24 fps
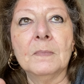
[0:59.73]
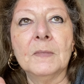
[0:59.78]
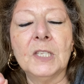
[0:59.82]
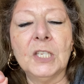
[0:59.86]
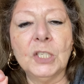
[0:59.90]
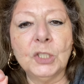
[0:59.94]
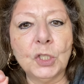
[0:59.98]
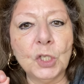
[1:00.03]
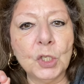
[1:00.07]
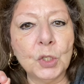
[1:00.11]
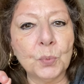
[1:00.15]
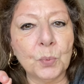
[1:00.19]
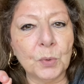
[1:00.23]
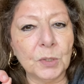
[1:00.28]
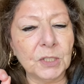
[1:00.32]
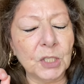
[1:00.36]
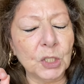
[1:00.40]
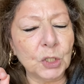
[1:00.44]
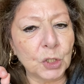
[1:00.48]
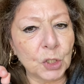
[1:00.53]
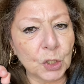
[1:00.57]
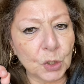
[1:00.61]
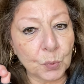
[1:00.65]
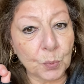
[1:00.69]
this is what
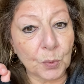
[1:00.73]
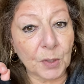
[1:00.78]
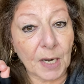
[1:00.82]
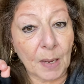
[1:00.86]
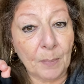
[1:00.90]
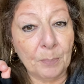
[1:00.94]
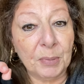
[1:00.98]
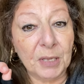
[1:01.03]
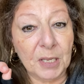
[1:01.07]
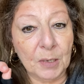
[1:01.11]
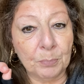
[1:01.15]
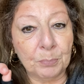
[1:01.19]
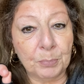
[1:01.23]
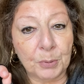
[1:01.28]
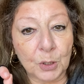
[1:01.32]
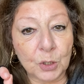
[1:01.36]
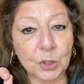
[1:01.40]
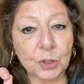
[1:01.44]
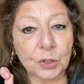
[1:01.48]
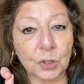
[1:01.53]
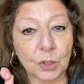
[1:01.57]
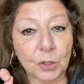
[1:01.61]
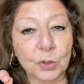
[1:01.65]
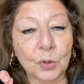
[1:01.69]
this is what I'm being
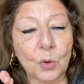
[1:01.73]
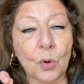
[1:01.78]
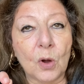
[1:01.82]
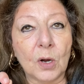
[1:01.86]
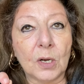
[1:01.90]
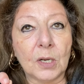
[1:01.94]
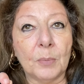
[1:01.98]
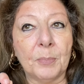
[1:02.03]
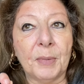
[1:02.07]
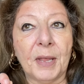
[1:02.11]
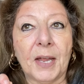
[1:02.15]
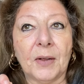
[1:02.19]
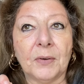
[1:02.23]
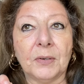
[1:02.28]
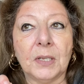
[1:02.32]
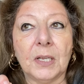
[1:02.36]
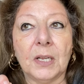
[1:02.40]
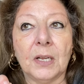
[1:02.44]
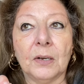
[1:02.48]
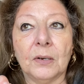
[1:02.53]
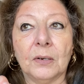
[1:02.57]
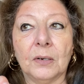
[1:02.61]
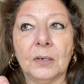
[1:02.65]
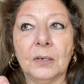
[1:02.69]
pushed to talk about
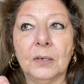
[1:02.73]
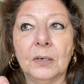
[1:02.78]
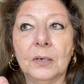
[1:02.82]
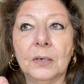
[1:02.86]
here.